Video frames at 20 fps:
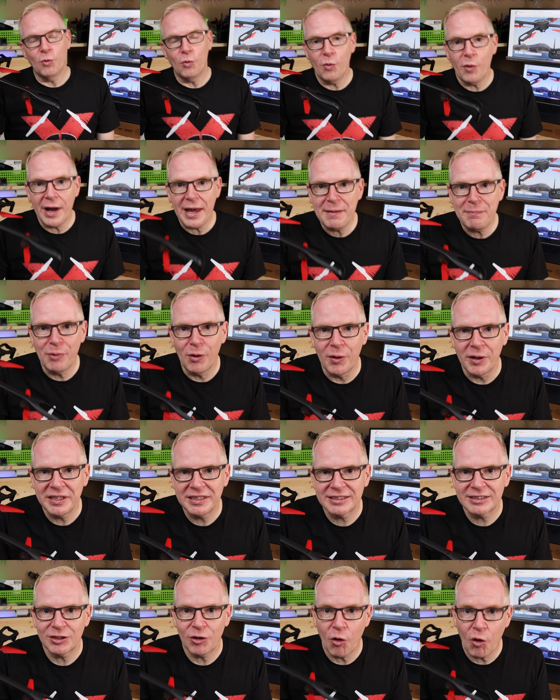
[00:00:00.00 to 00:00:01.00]

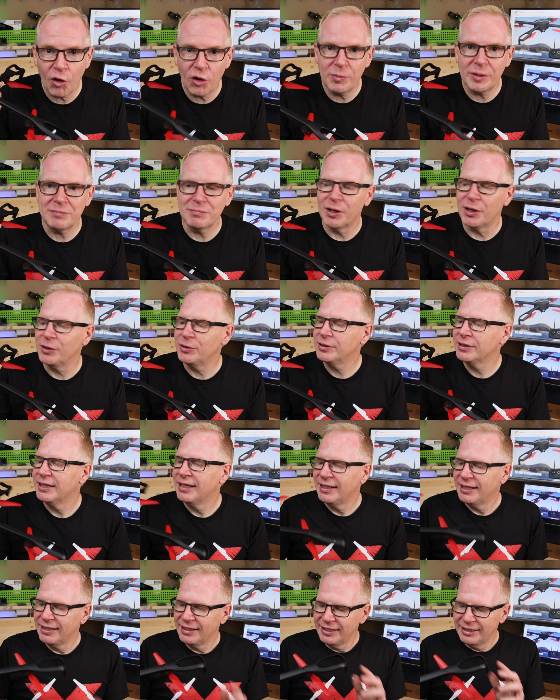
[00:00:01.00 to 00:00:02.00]
waypoints, orbit mode.
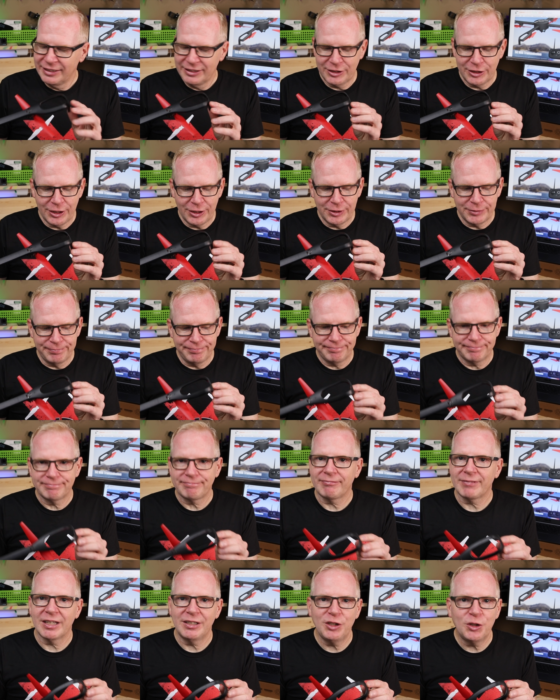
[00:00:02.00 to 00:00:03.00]
So
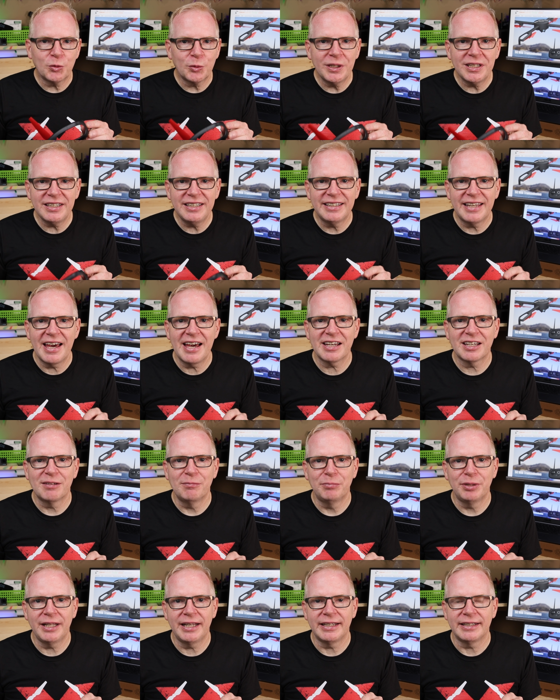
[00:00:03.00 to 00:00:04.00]
you really can't
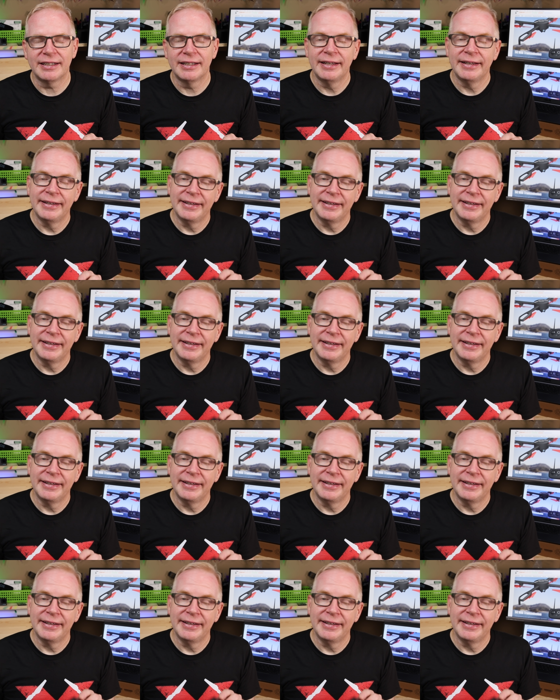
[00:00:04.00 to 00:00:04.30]
complain.